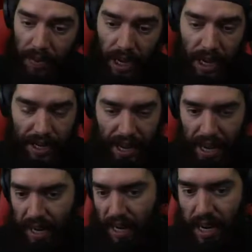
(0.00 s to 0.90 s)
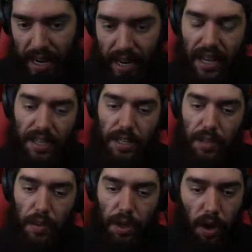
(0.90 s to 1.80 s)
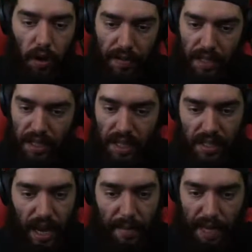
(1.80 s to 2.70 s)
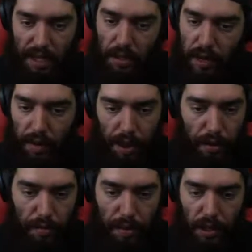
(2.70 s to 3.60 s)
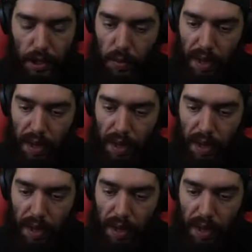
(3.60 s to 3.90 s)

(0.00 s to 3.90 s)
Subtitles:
Again, as I do with all of these things, I mess around with other builds.